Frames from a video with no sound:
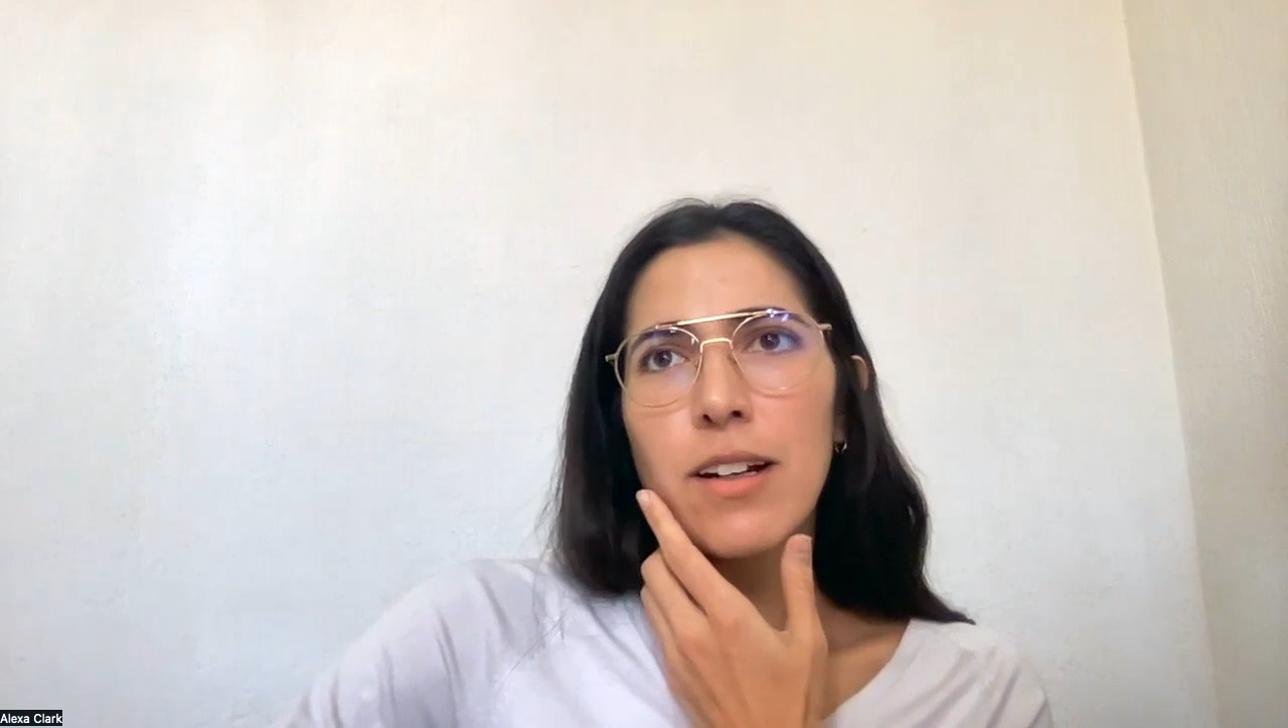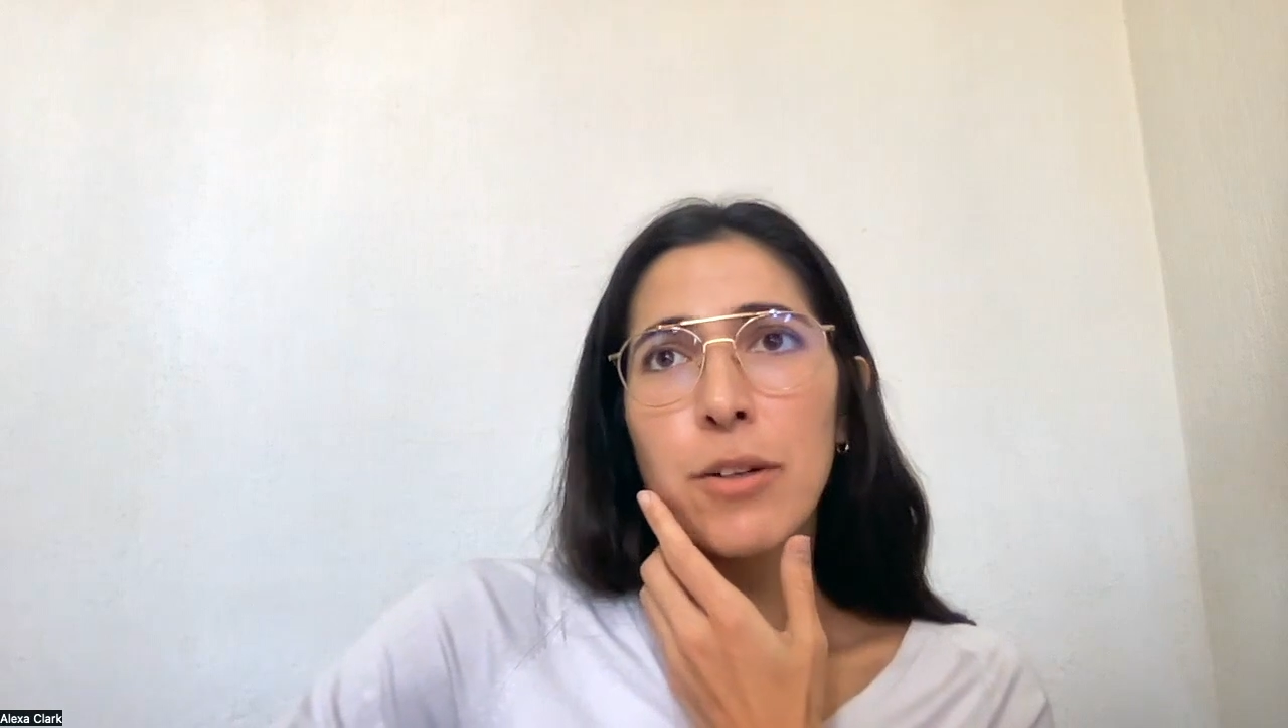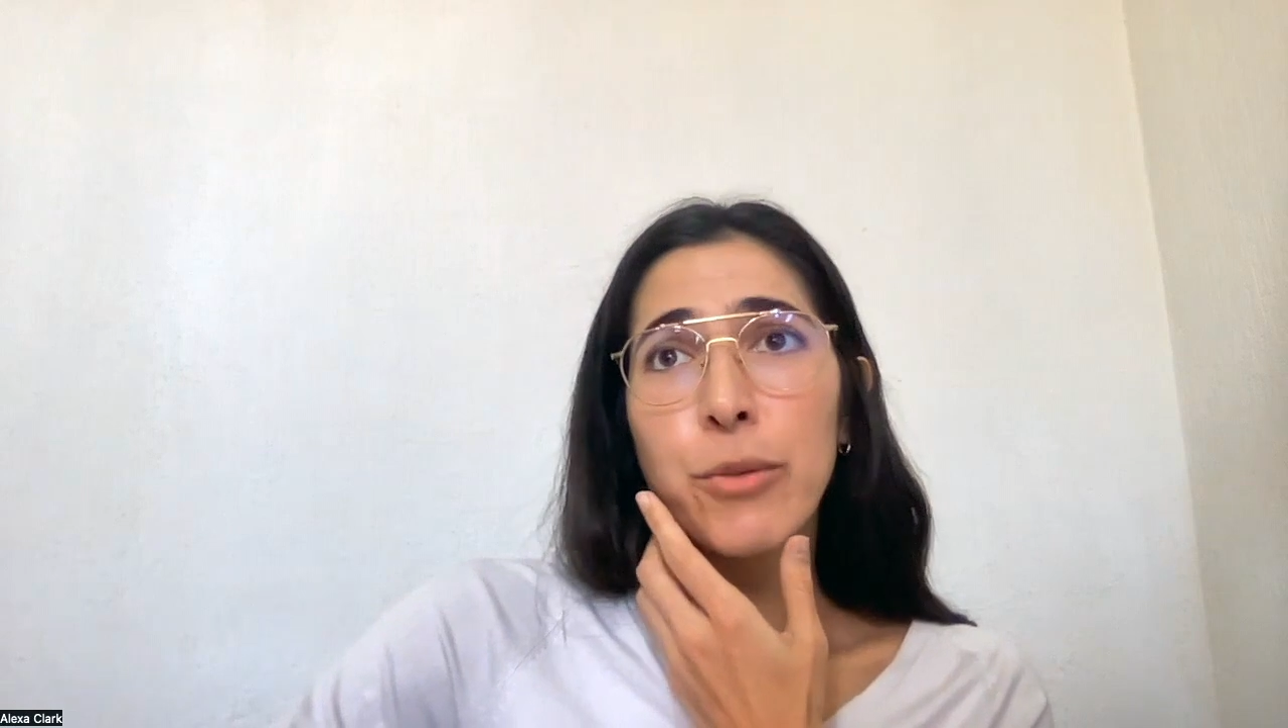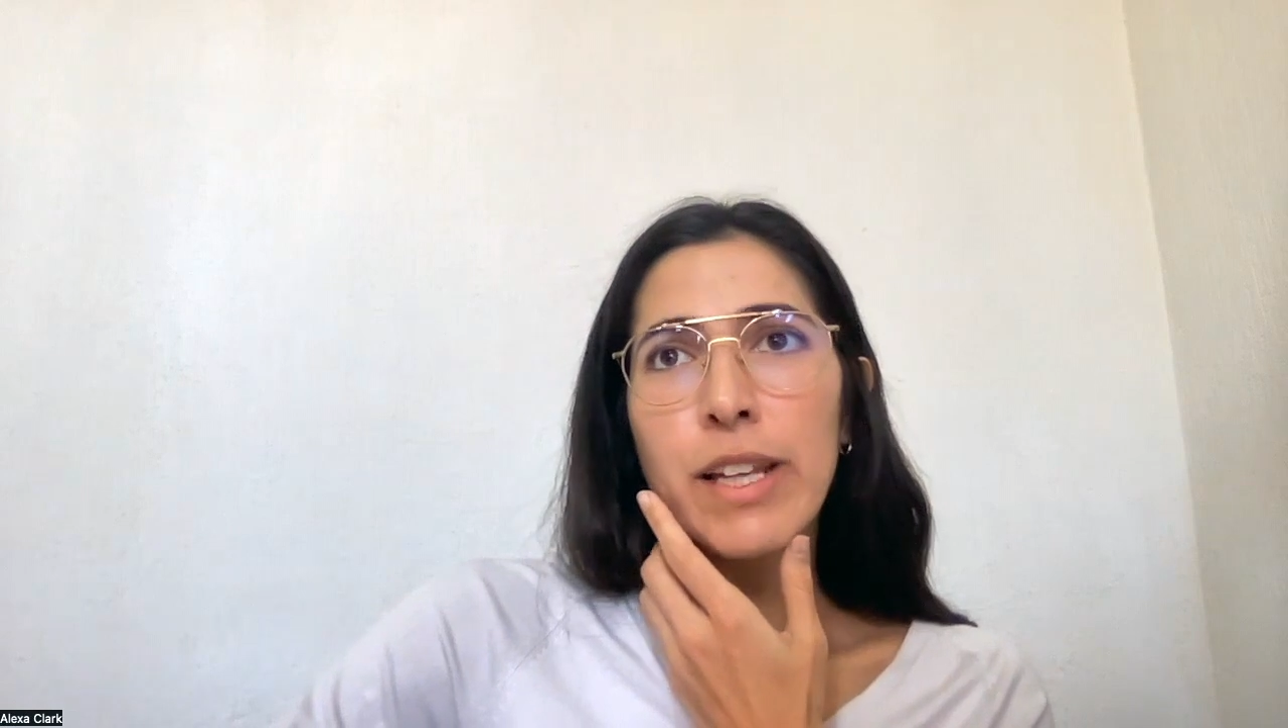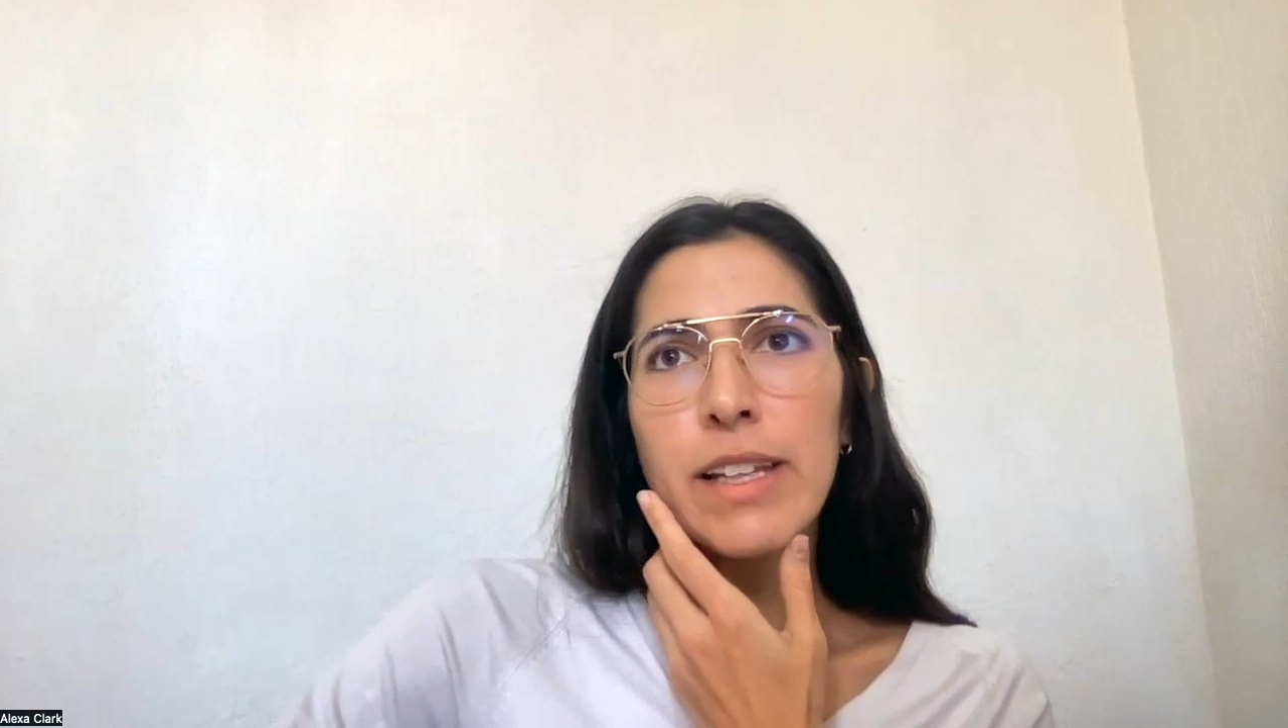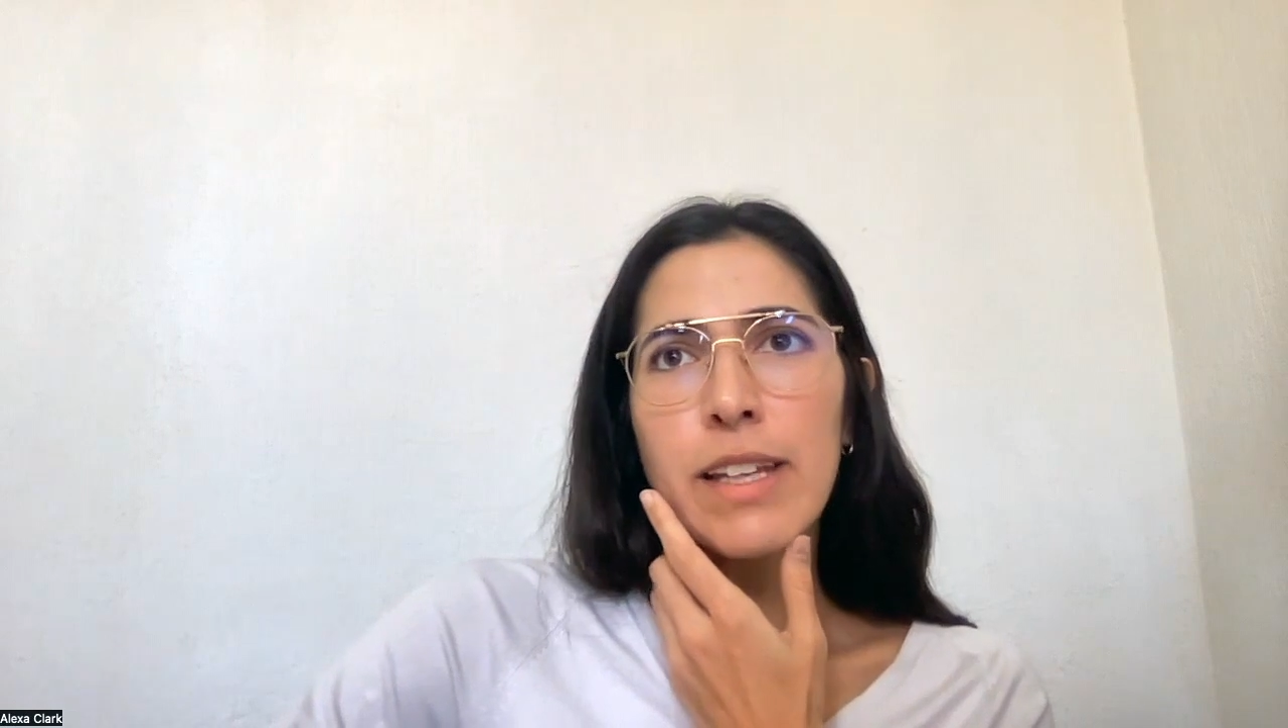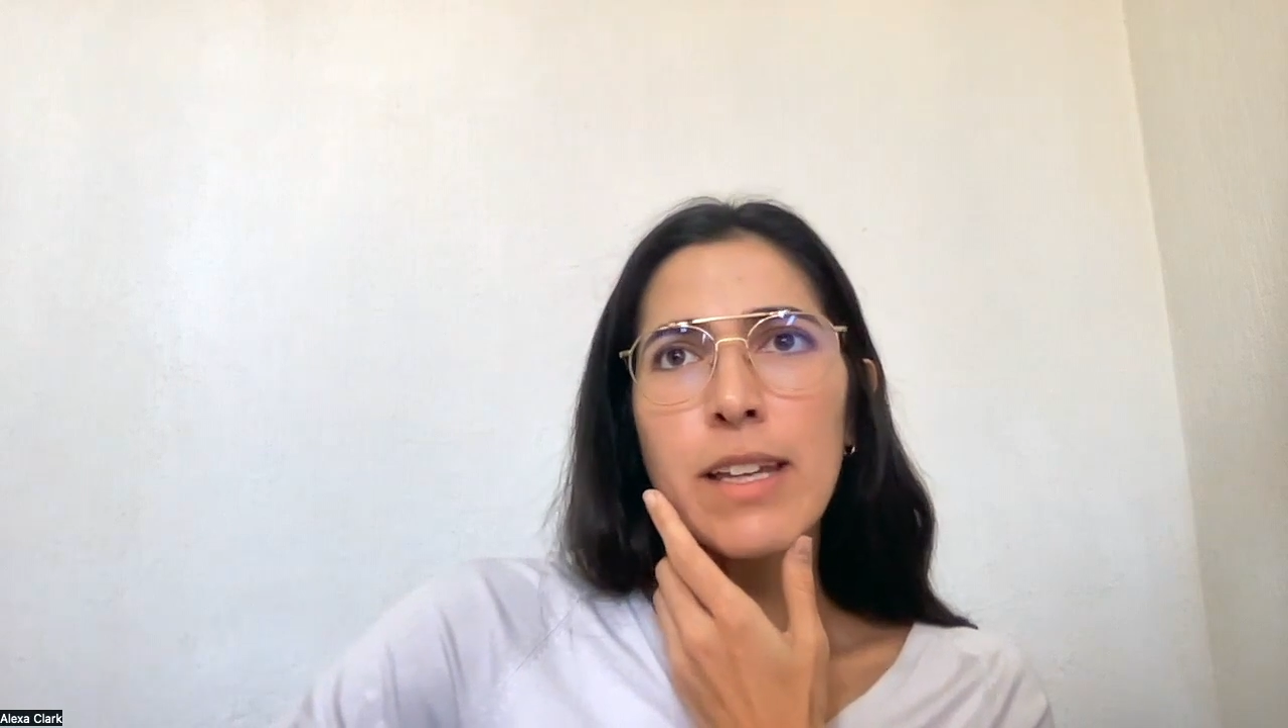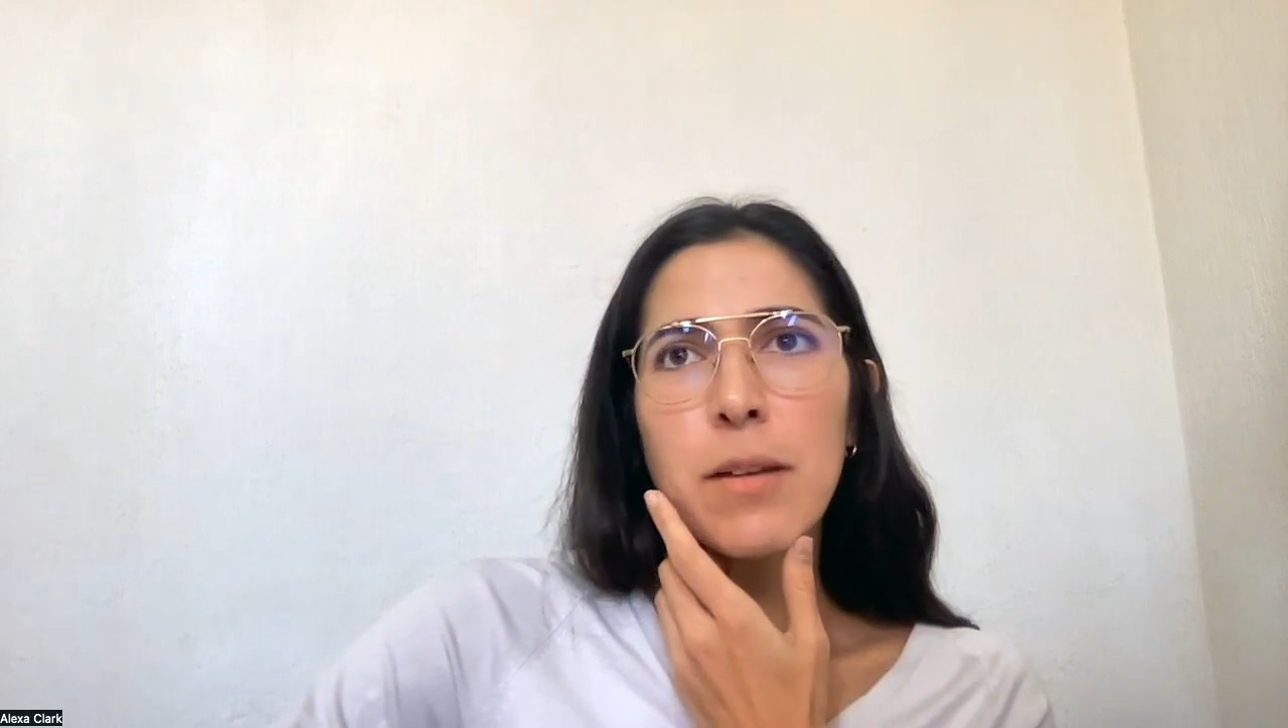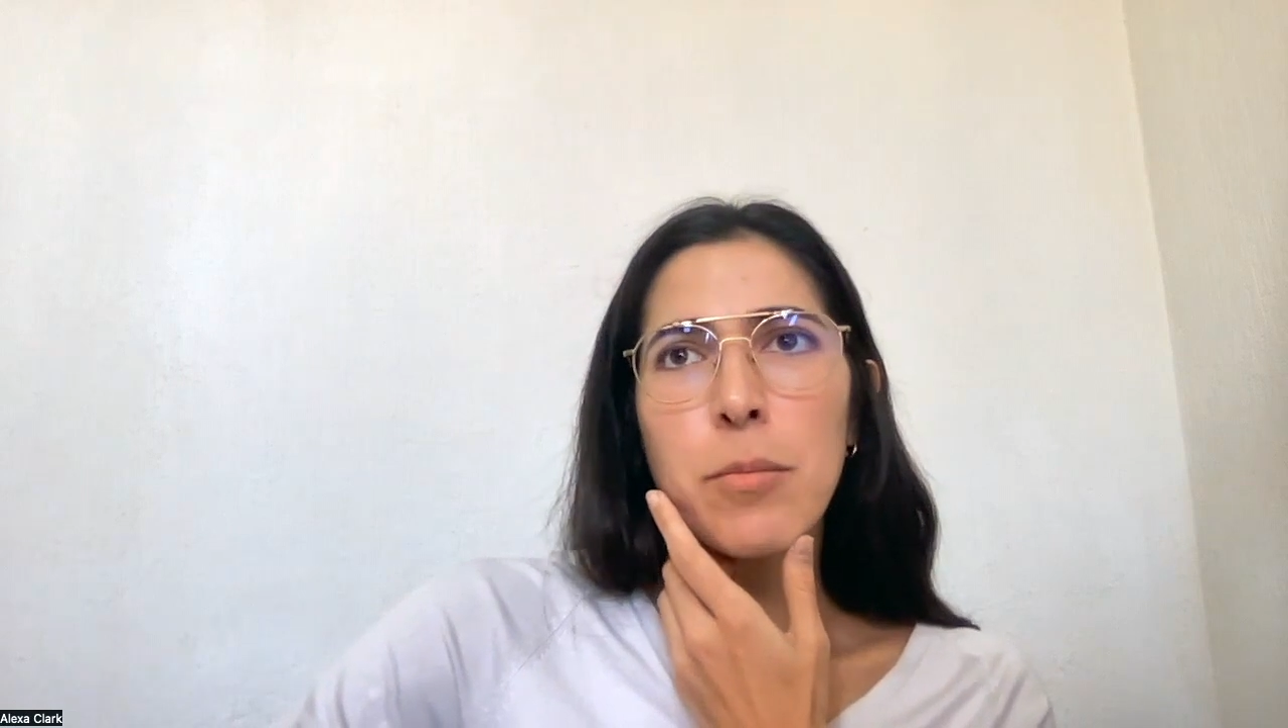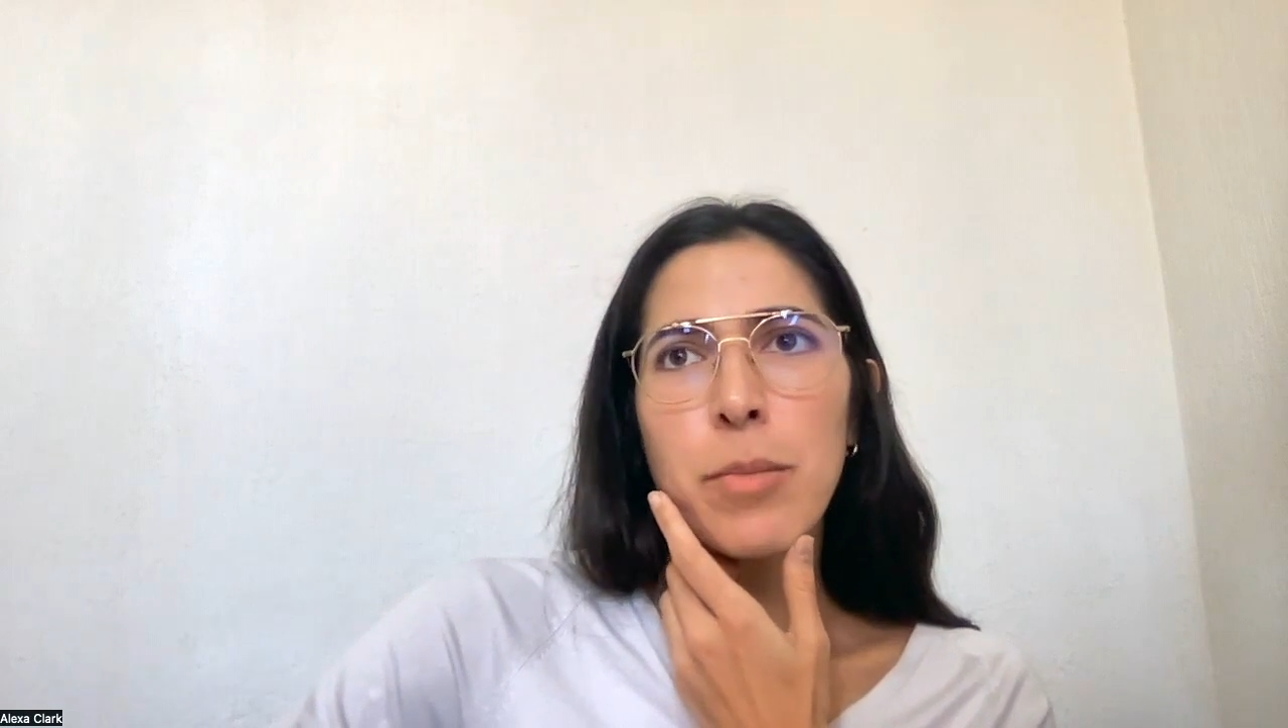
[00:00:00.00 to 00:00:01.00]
really